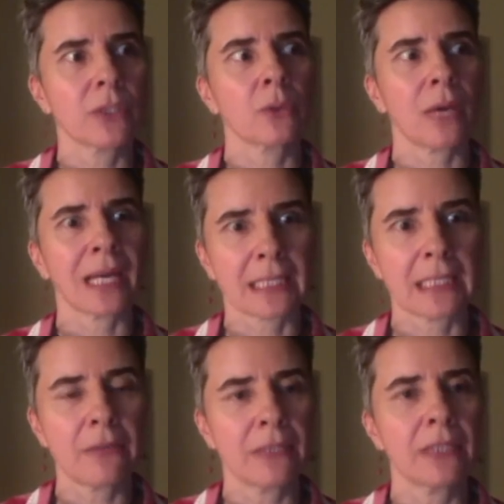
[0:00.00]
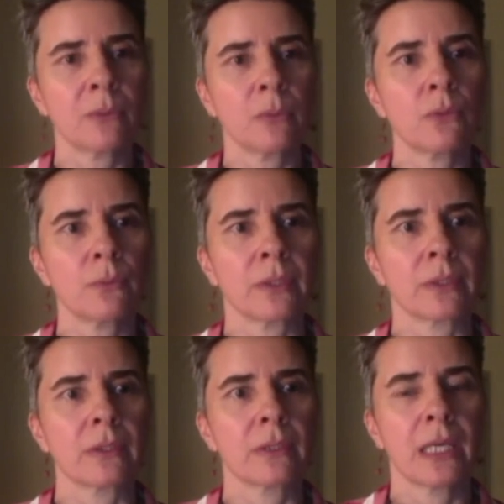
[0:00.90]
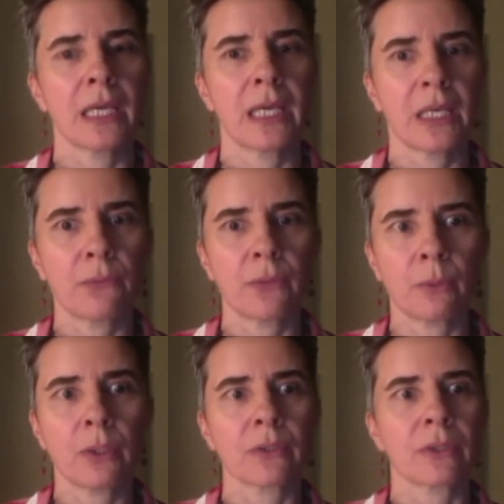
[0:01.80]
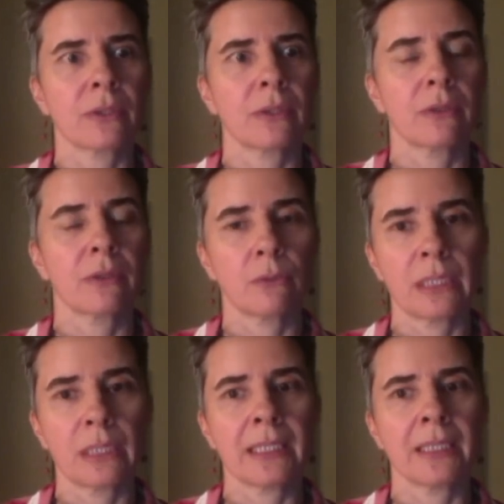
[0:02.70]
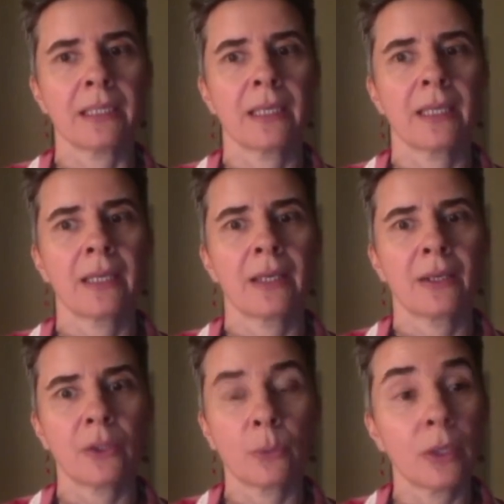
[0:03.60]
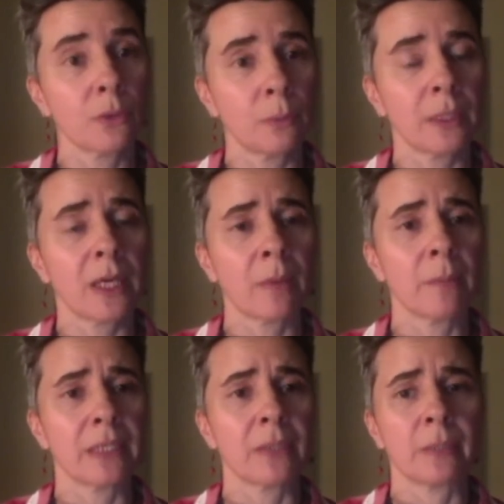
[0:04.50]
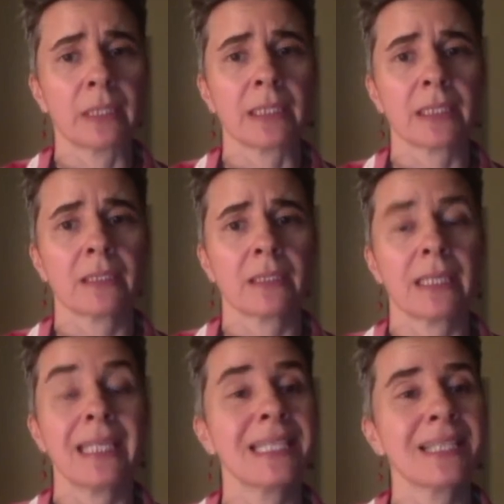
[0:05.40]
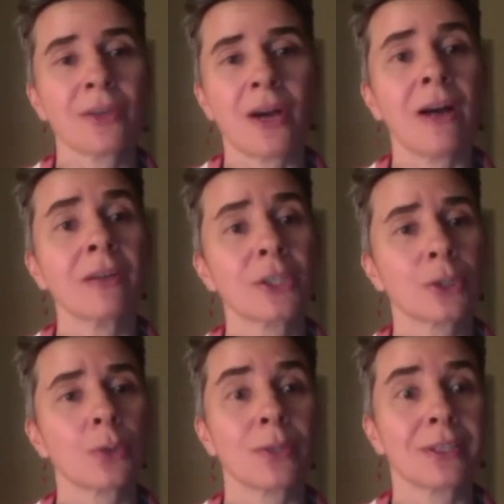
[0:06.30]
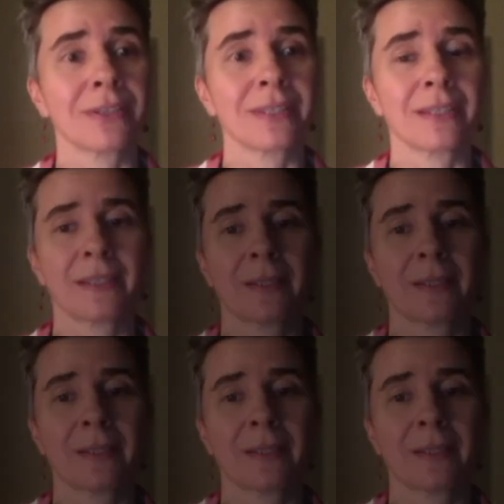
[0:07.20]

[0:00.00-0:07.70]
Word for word: to accelerate the movement if we want really the world to become a better place it is on our shoulders